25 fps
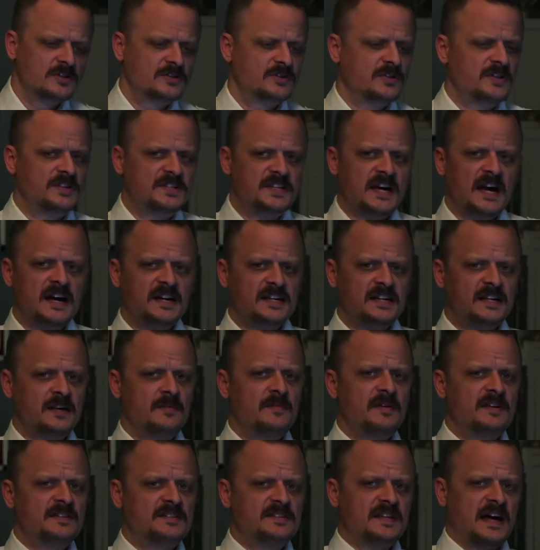So the
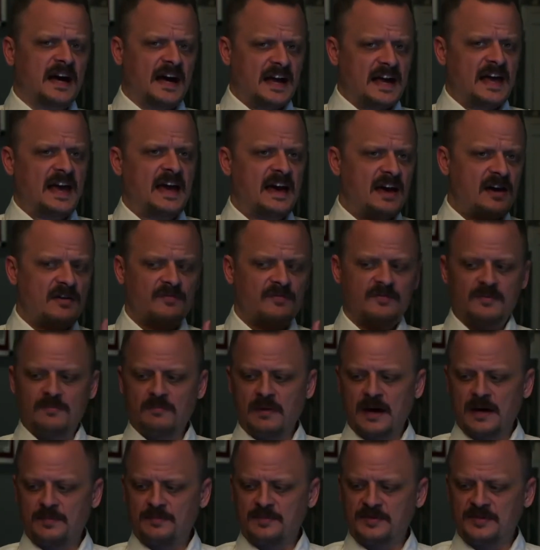documents I have in
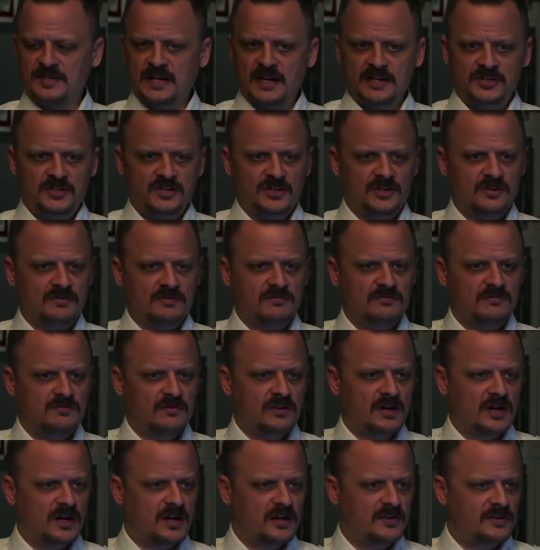my possession,
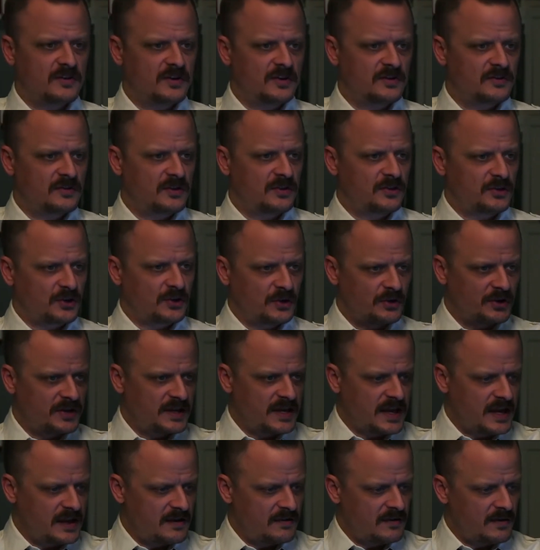the
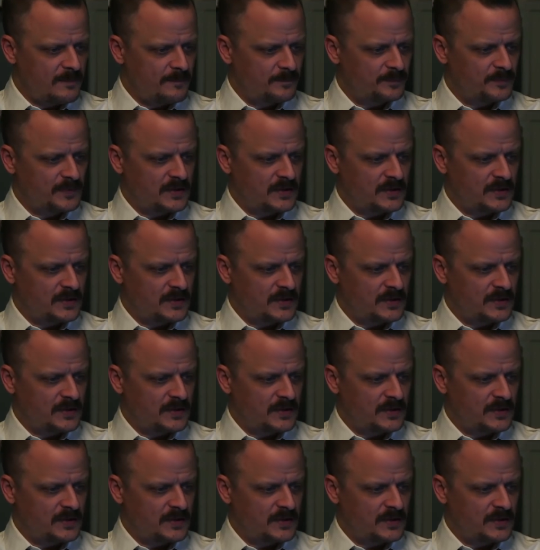38